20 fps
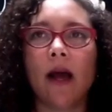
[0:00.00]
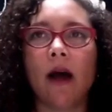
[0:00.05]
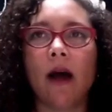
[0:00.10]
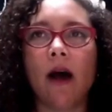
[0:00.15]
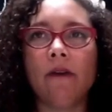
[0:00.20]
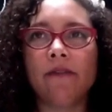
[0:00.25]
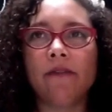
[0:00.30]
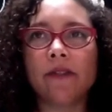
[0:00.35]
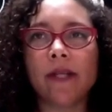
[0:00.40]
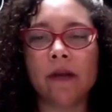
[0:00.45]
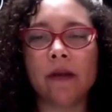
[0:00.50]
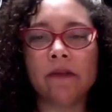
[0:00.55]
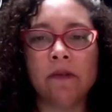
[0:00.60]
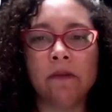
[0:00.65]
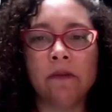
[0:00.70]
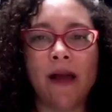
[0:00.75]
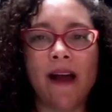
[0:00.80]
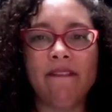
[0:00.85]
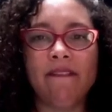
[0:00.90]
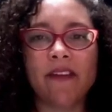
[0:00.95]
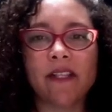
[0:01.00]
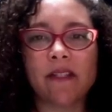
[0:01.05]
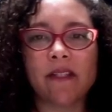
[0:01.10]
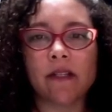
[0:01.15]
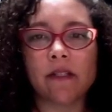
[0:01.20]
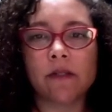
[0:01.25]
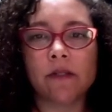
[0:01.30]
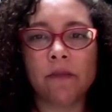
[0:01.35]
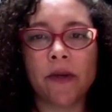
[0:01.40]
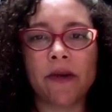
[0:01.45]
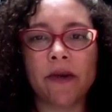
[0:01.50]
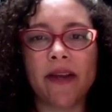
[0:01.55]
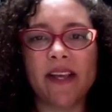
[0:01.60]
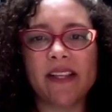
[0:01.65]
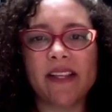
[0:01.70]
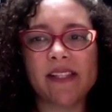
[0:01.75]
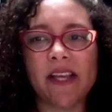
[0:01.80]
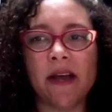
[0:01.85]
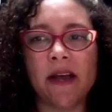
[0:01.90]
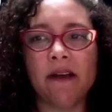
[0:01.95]
Oftentimes people have this
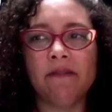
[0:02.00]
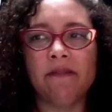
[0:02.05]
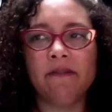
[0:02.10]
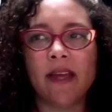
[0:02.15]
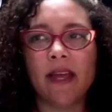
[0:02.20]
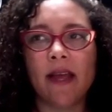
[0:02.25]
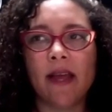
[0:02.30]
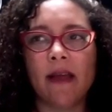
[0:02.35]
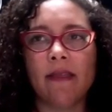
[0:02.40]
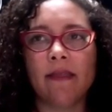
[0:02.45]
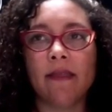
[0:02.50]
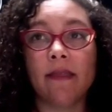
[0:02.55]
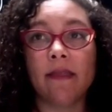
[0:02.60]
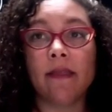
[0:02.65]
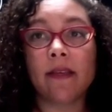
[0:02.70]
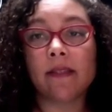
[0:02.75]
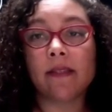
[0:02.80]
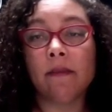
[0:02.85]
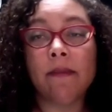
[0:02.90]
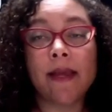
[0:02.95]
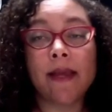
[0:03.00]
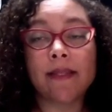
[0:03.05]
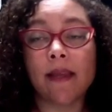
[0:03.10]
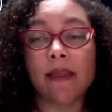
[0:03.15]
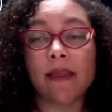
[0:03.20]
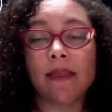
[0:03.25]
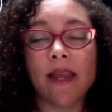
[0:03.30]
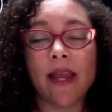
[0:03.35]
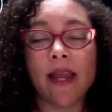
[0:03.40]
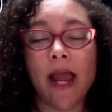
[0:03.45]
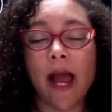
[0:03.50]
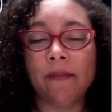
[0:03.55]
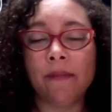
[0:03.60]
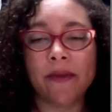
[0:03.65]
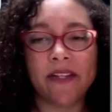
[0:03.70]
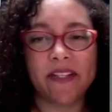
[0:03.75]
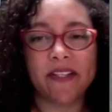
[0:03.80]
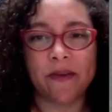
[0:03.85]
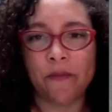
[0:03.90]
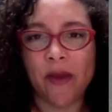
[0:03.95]
experience of, this amazing thing
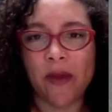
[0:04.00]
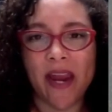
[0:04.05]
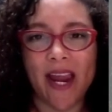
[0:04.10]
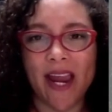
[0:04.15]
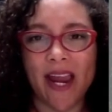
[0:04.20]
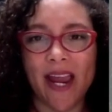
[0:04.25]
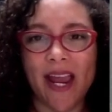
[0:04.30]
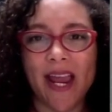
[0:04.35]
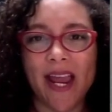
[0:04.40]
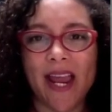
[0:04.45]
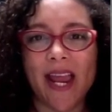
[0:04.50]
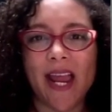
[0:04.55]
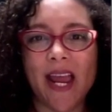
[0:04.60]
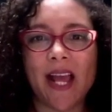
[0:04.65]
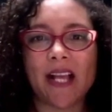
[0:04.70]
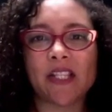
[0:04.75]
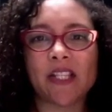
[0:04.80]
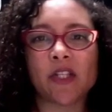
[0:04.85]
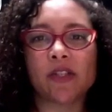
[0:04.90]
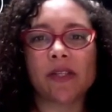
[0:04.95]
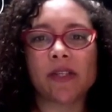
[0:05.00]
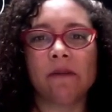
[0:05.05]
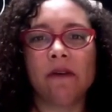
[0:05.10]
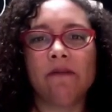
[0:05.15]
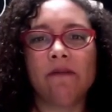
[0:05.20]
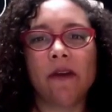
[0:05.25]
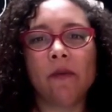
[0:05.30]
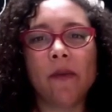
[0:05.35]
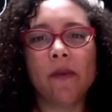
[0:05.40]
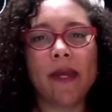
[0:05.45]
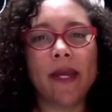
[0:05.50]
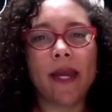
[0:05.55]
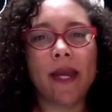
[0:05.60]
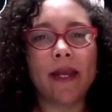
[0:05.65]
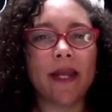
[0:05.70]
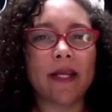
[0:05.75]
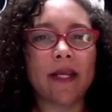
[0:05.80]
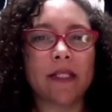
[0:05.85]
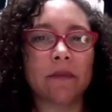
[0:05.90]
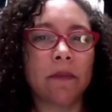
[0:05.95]
happened to me. And so some of it we
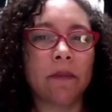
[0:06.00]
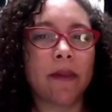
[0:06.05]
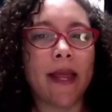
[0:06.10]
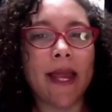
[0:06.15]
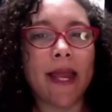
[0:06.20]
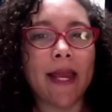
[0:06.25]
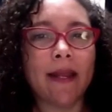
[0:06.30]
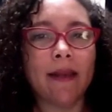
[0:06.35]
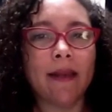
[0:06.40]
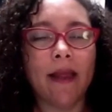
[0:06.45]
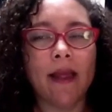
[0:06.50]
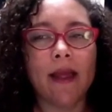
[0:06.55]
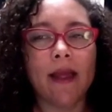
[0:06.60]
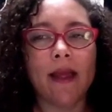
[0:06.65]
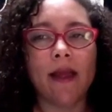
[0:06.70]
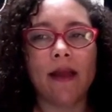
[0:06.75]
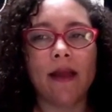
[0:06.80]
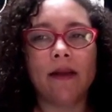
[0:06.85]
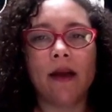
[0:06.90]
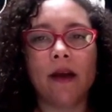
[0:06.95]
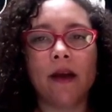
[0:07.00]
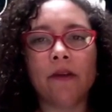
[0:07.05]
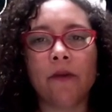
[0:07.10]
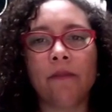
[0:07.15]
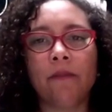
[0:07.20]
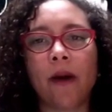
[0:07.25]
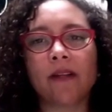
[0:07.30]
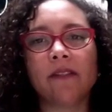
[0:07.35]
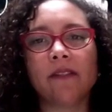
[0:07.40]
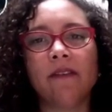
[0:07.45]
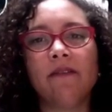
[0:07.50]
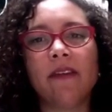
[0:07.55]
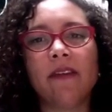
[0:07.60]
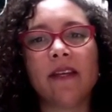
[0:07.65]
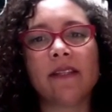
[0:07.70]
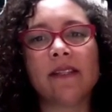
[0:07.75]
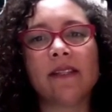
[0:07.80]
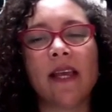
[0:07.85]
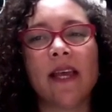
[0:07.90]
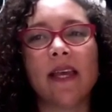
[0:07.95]
can explain, and other parts of
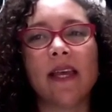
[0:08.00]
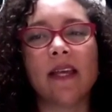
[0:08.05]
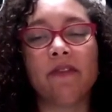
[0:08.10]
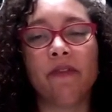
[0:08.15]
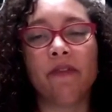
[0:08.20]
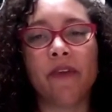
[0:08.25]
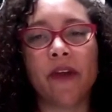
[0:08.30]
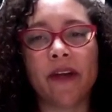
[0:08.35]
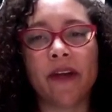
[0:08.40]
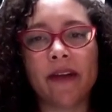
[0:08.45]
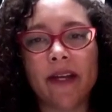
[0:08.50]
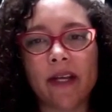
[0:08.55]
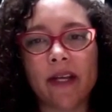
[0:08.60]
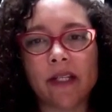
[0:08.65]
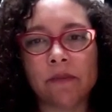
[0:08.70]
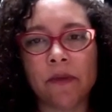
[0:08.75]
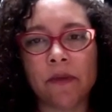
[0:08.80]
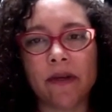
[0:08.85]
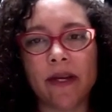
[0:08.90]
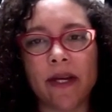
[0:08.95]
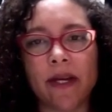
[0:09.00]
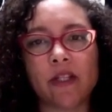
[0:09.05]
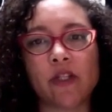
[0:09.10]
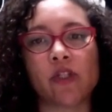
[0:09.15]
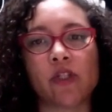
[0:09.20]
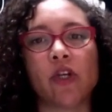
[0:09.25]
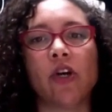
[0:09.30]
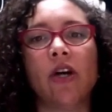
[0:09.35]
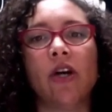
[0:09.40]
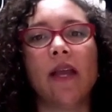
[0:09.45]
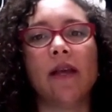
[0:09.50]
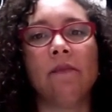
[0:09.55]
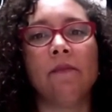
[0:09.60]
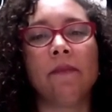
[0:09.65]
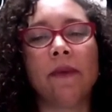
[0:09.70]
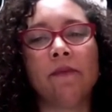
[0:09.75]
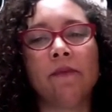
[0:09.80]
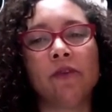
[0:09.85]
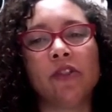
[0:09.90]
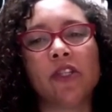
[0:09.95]
this is very experiential.
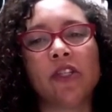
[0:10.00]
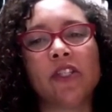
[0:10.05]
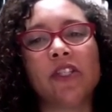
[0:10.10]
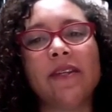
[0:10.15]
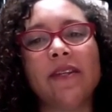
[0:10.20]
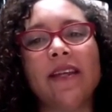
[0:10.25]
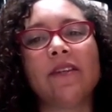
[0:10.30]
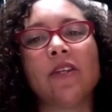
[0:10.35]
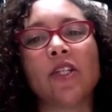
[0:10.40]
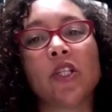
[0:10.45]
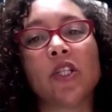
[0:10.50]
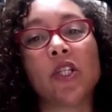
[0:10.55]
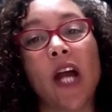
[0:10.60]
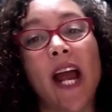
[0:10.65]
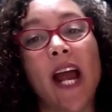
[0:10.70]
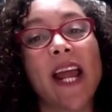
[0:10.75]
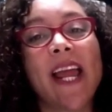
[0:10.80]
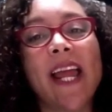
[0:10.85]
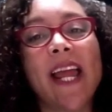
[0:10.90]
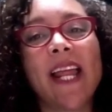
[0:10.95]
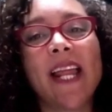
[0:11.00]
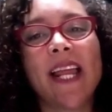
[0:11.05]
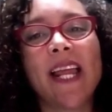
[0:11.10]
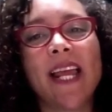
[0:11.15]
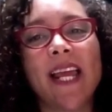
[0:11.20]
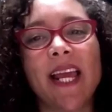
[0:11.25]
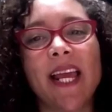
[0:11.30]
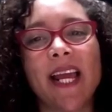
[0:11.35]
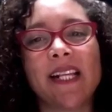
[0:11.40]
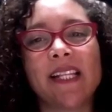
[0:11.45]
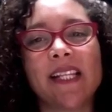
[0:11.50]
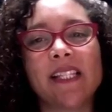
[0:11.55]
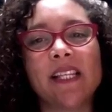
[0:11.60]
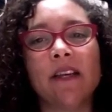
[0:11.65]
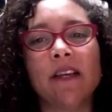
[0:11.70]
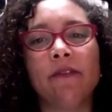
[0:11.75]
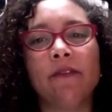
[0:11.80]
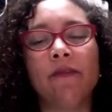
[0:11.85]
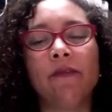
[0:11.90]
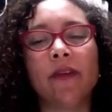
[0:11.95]
People just need to try it and
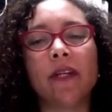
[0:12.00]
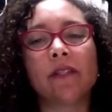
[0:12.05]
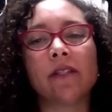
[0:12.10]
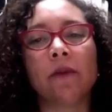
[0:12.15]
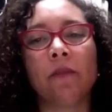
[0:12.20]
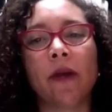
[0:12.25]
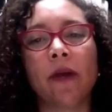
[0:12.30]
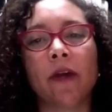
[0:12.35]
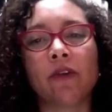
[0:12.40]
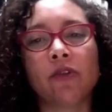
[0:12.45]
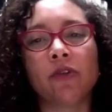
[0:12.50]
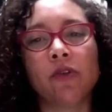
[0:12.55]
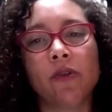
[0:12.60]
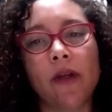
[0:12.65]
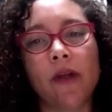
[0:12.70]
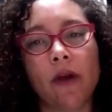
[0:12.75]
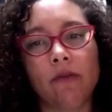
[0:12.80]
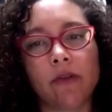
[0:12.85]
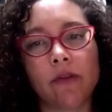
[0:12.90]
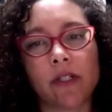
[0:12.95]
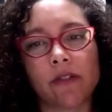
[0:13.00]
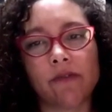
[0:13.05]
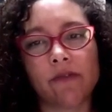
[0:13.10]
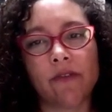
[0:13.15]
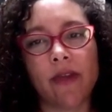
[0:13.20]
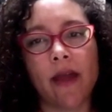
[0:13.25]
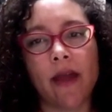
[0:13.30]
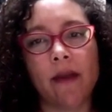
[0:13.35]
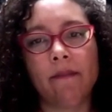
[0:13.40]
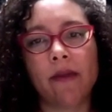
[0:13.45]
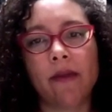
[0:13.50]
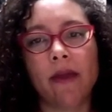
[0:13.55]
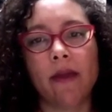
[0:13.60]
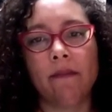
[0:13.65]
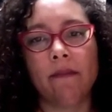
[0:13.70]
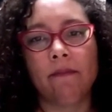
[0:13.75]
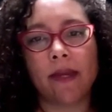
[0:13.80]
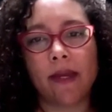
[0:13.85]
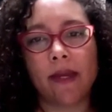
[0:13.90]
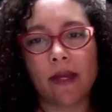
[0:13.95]
see if it is a prayer tool that works for them.
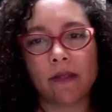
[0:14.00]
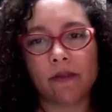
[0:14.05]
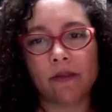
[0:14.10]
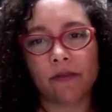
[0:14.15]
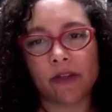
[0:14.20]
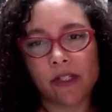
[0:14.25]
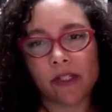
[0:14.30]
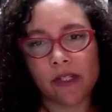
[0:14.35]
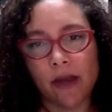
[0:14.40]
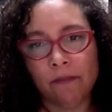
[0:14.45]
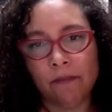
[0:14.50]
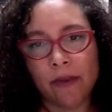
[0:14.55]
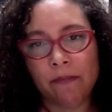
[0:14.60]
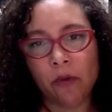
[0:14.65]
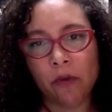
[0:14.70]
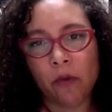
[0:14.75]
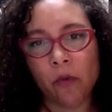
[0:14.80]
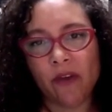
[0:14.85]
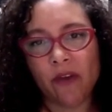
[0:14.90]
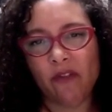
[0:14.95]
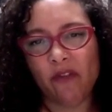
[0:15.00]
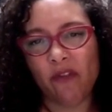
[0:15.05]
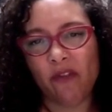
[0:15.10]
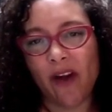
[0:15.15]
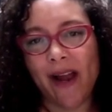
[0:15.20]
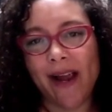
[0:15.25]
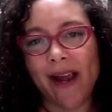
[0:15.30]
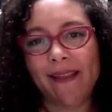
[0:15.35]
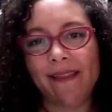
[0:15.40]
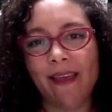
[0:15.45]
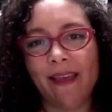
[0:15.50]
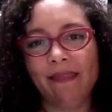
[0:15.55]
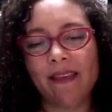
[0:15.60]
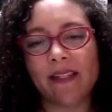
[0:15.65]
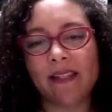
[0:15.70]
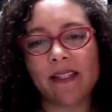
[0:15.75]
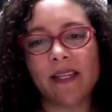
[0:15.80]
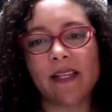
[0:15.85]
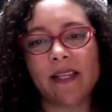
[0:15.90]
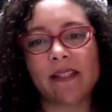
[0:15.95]
Because for some people, we find that
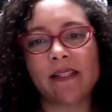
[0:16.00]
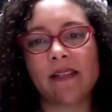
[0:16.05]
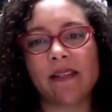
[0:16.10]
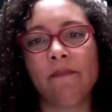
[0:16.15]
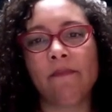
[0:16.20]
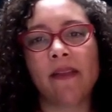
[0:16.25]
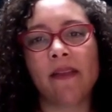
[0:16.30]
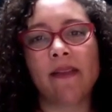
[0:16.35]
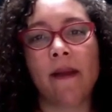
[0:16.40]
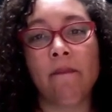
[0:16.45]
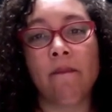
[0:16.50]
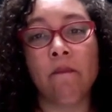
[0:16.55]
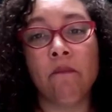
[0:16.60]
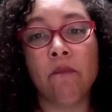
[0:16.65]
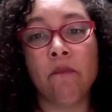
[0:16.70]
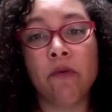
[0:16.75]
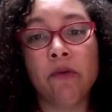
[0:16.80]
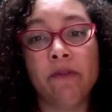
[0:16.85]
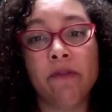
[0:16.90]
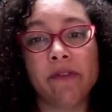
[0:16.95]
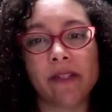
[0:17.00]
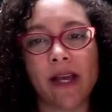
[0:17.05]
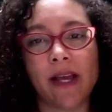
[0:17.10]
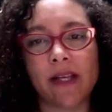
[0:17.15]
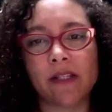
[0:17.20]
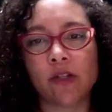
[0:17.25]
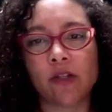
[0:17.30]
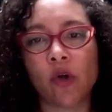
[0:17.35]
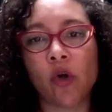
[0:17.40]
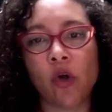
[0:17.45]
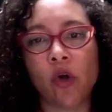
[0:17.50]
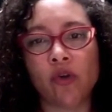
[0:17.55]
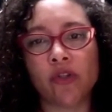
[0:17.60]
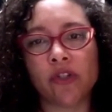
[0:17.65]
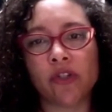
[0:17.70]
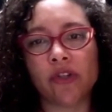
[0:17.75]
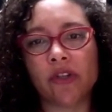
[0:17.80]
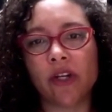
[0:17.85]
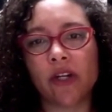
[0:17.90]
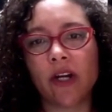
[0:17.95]
this is something that moves us
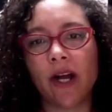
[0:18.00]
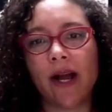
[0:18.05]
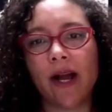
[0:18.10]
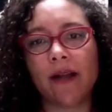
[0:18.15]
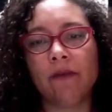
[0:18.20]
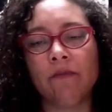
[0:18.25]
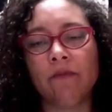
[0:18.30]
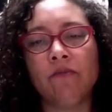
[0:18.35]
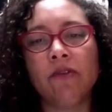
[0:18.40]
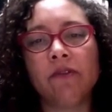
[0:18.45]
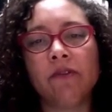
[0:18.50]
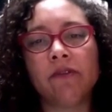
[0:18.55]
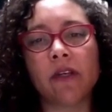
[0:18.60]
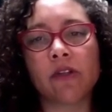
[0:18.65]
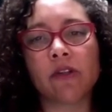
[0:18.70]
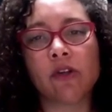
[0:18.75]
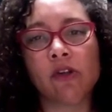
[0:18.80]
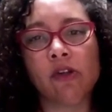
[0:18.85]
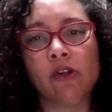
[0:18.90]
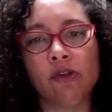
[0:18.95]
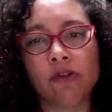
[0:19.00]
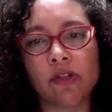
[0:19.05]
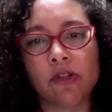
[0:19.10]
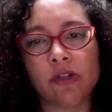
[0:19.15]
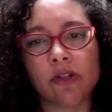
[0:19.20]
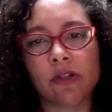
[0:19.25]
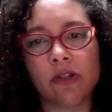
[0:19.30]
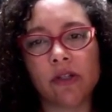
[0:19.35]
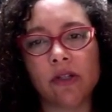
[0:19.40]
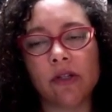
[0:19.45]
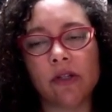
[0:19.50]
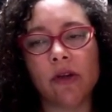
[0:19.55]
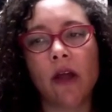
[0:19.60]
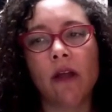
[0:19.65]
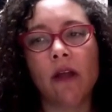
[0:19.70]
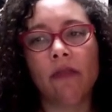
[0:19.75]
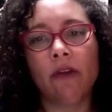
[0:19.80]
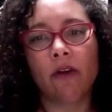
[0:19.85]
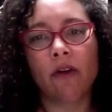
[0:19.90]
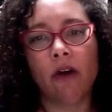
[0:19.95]
closer to God and moves us closer to
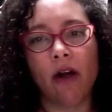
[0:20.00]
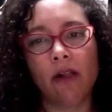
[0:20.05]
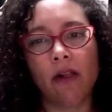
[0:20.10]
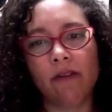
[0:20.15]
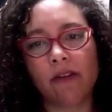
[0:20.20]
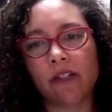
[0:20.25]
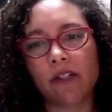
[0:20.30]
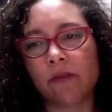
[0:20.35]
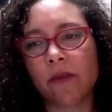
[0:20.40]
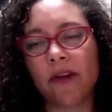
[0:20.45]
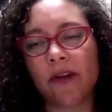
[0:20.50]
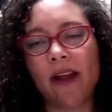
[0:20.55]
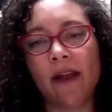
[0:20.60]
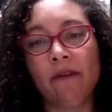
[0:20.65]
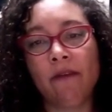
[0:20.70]
the call of our spirit.